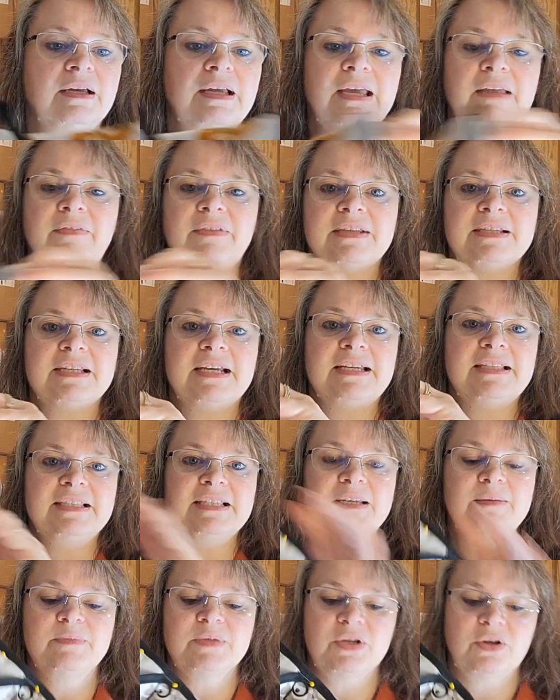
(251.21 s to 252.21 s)
and the side
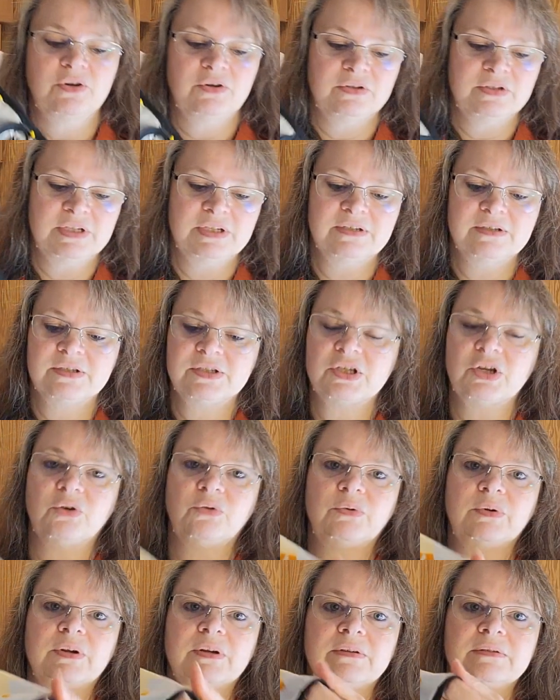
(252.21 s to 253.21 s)
seams aren't
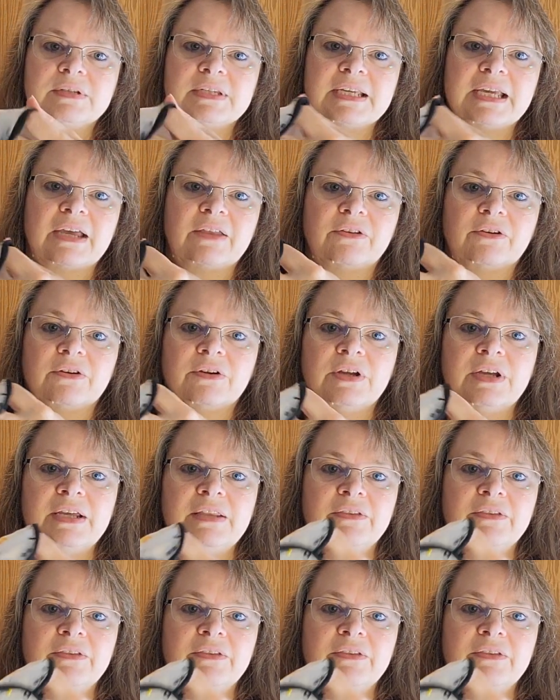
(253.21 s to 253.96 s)
sewn together.